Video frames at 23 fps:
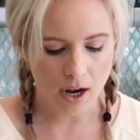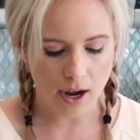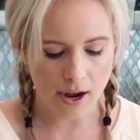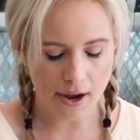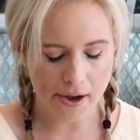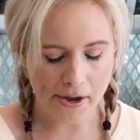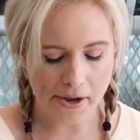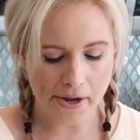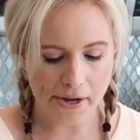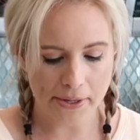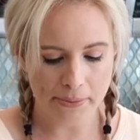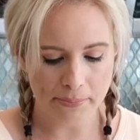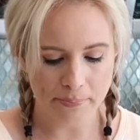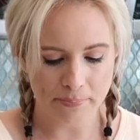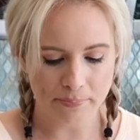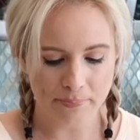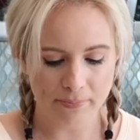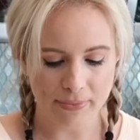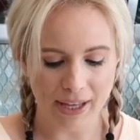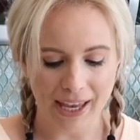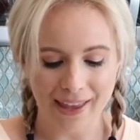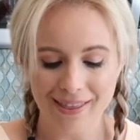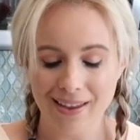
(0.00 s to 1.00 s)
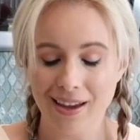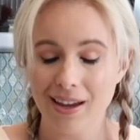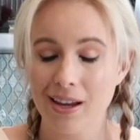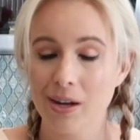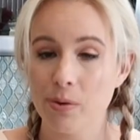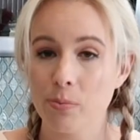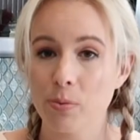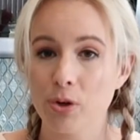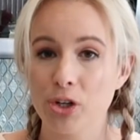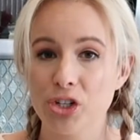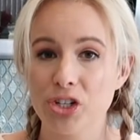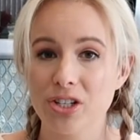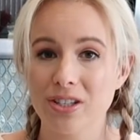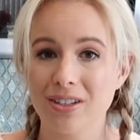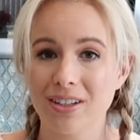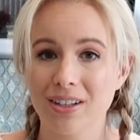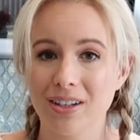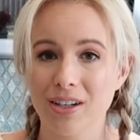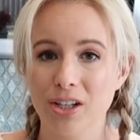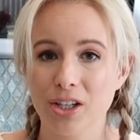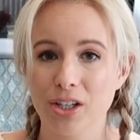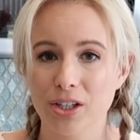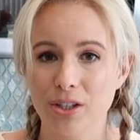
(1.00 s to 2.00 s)
And then we're just
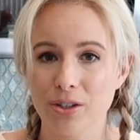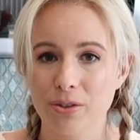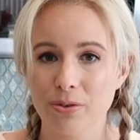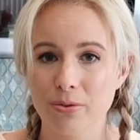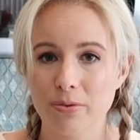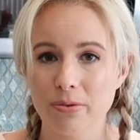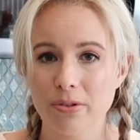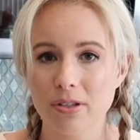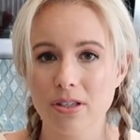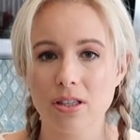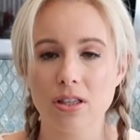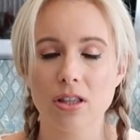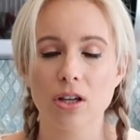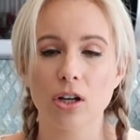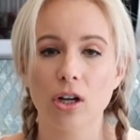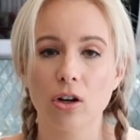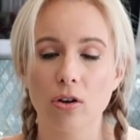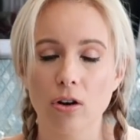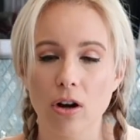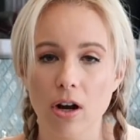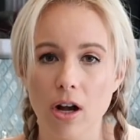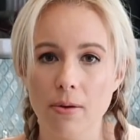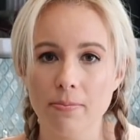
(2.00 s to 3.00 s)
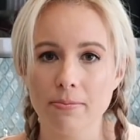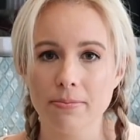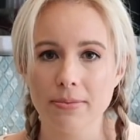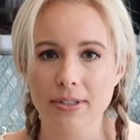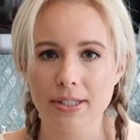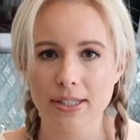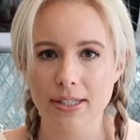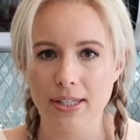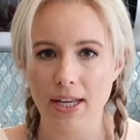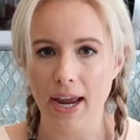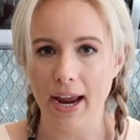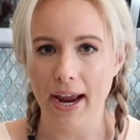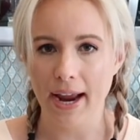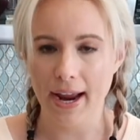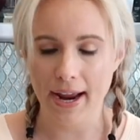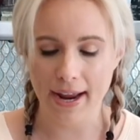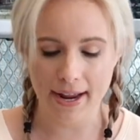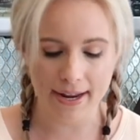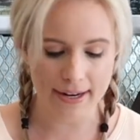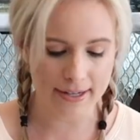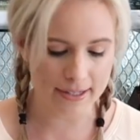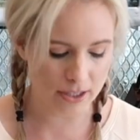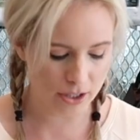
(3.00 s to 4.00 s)
gonna use the crumbs
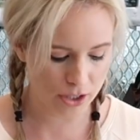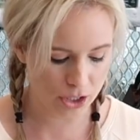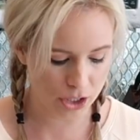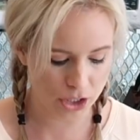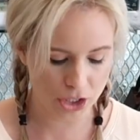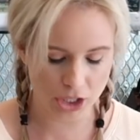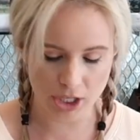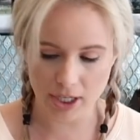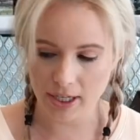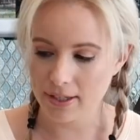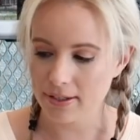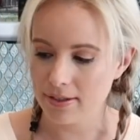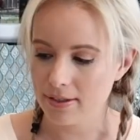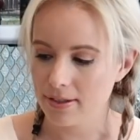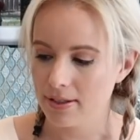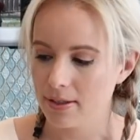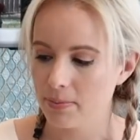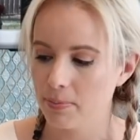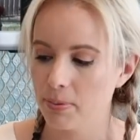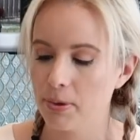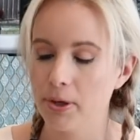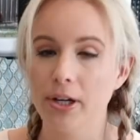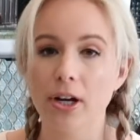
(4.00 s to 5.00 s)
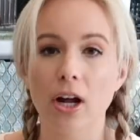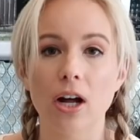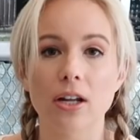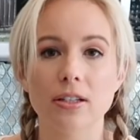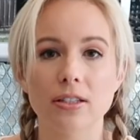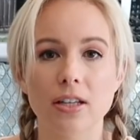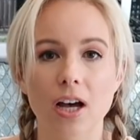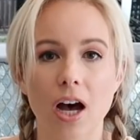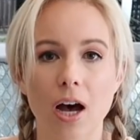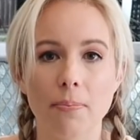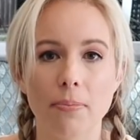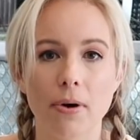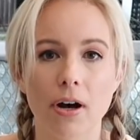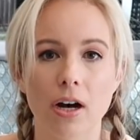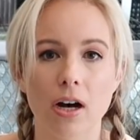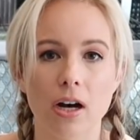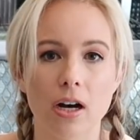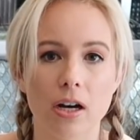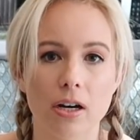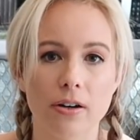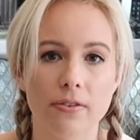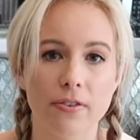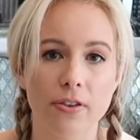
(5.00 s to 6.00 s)
and the cheese to put on top
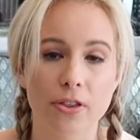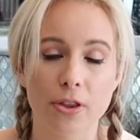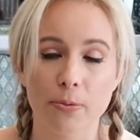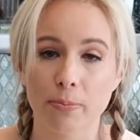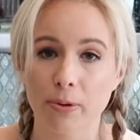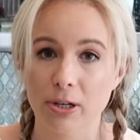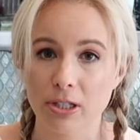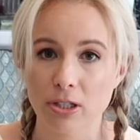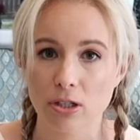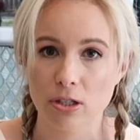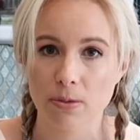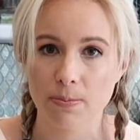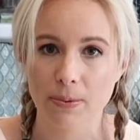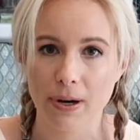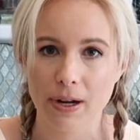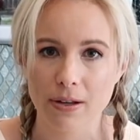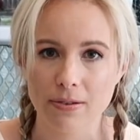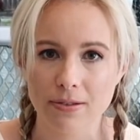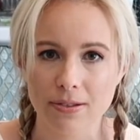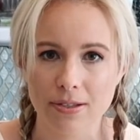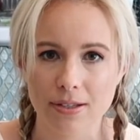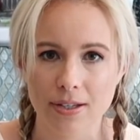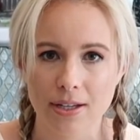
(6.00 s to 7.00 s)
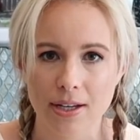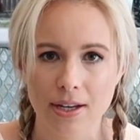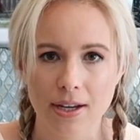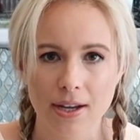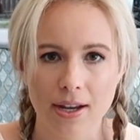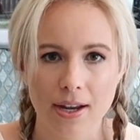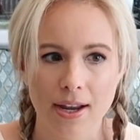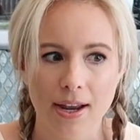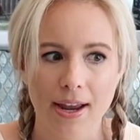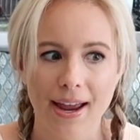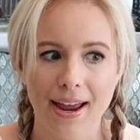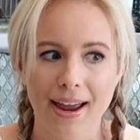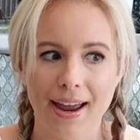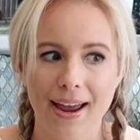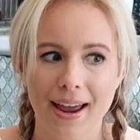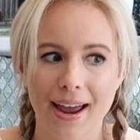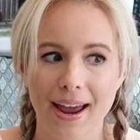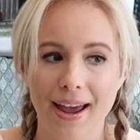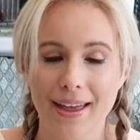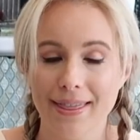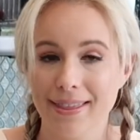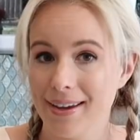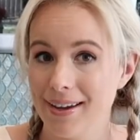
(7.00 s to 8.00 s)
of the Brussels sprouts,
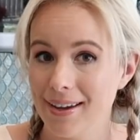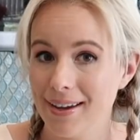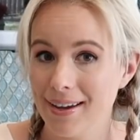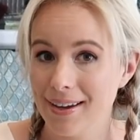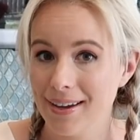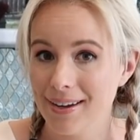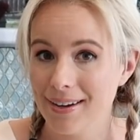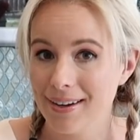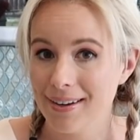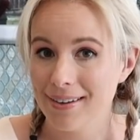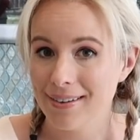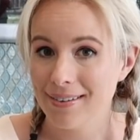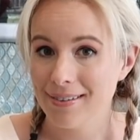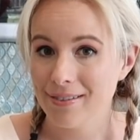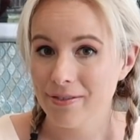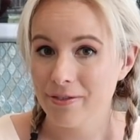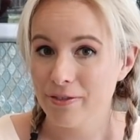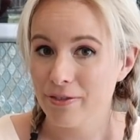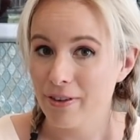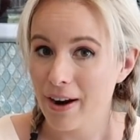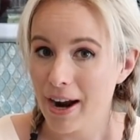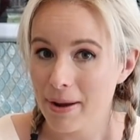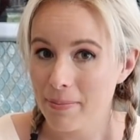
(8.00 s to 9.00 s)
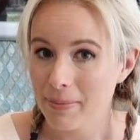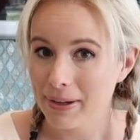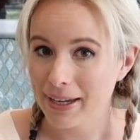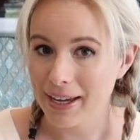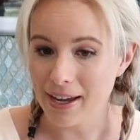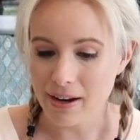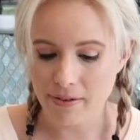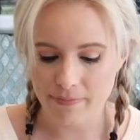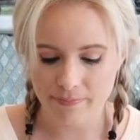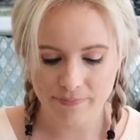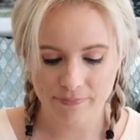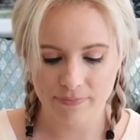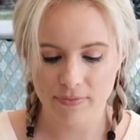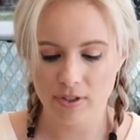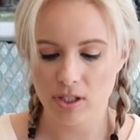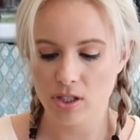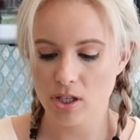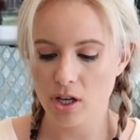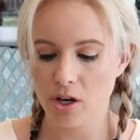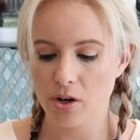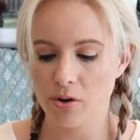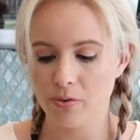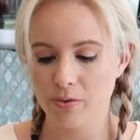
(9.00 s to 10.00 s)
and then fry them again.
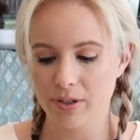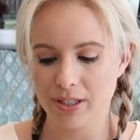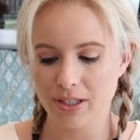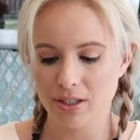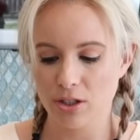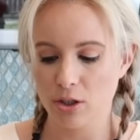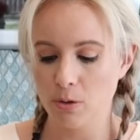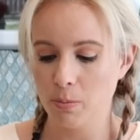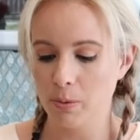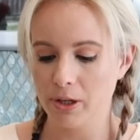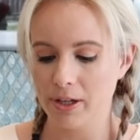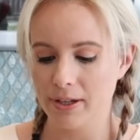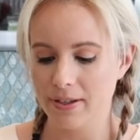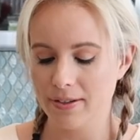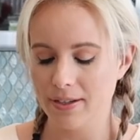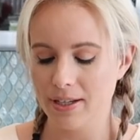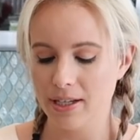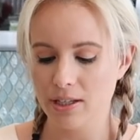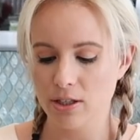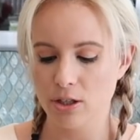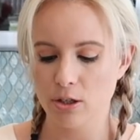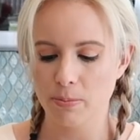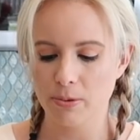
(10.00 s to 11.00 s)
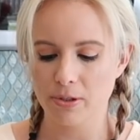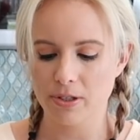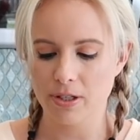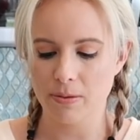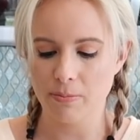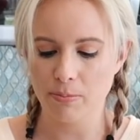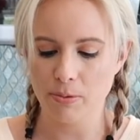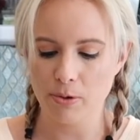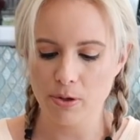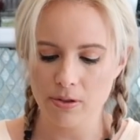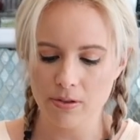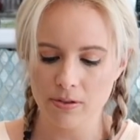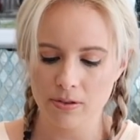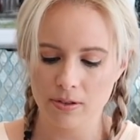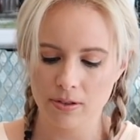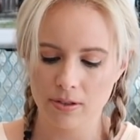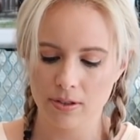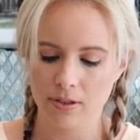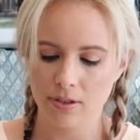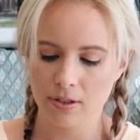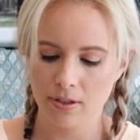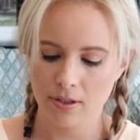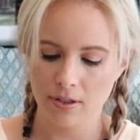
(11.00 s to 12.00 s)
So it's super easy, super simple.
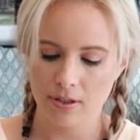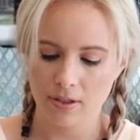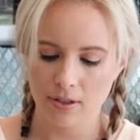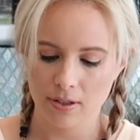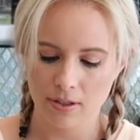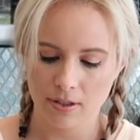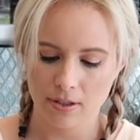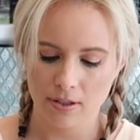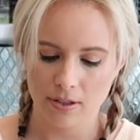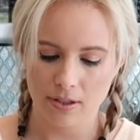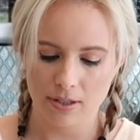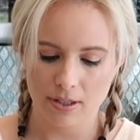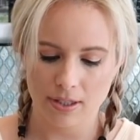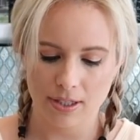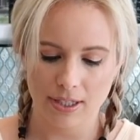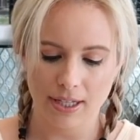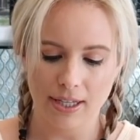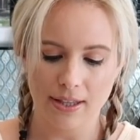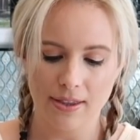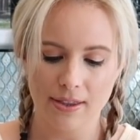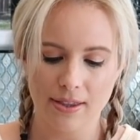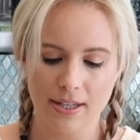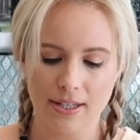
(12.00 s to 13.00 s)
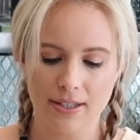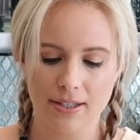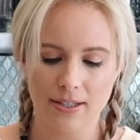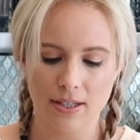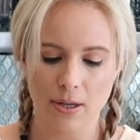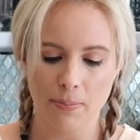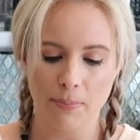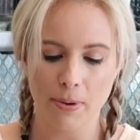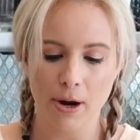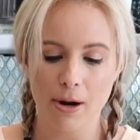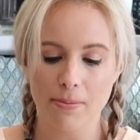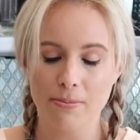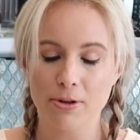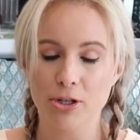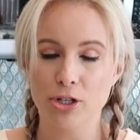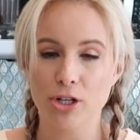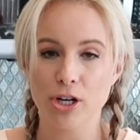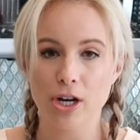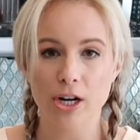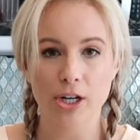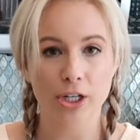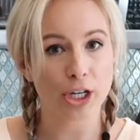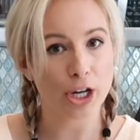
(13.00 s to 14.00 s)
Let's get this
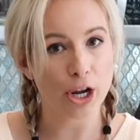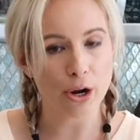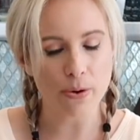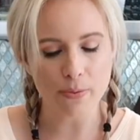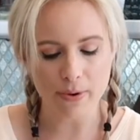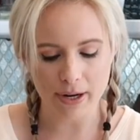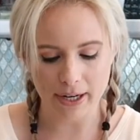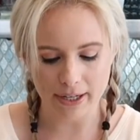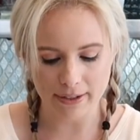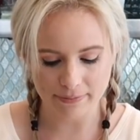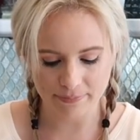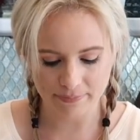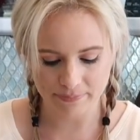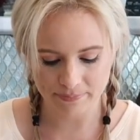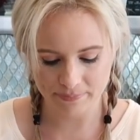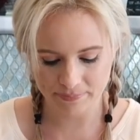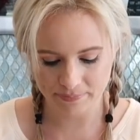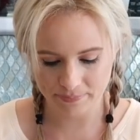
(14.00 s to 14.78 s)
Parmesan going.